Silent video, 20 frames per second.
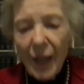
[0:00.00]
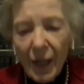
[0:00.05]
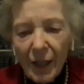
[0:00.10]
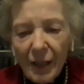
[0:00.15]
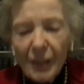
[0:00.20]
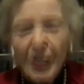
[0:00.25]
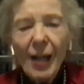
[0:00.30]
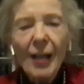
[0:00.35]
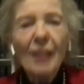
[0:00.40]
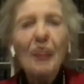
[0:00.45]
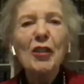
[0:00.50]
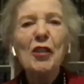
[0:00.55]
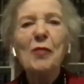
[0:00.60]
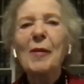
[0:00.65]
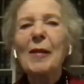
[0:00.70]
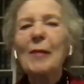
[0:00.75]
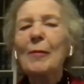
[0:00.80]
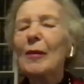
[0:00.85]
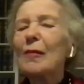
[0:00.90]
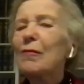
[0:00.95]
Our
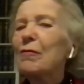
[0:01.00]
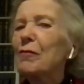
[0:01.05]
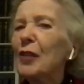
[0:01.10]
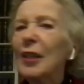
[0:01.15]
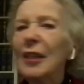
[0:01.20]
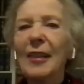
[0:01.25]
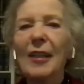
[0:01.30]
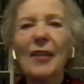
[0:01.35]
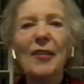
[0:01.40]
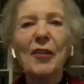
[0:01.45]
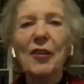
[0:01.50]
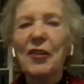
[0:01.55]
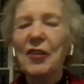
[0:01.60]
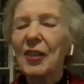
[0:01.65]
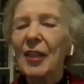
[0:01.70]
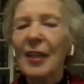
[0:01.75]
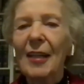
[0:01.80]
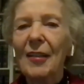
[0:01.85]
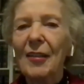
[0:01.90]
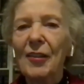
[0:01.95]
Irish people fully
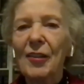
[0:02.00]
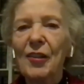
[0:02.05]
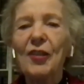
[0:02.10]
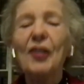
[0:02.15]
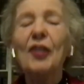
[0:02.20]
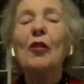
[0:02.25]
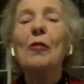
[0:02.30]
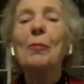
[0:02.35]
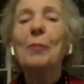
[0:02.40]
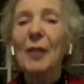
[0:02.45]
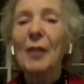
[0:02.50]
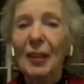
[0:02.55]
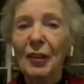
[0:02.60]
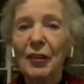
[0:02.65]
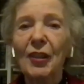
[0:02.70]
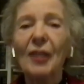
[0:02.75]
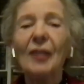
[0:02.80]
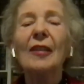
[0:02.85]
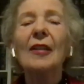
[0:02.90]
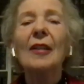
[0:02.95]
understand the
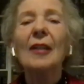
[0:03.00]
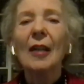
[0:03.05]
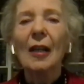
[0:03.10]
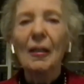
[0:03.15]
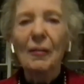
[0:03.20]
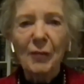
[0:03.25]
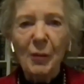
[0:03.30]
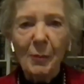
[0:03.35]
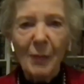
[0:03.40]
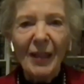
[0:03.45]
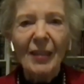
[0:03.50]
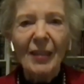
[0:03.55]
oppression of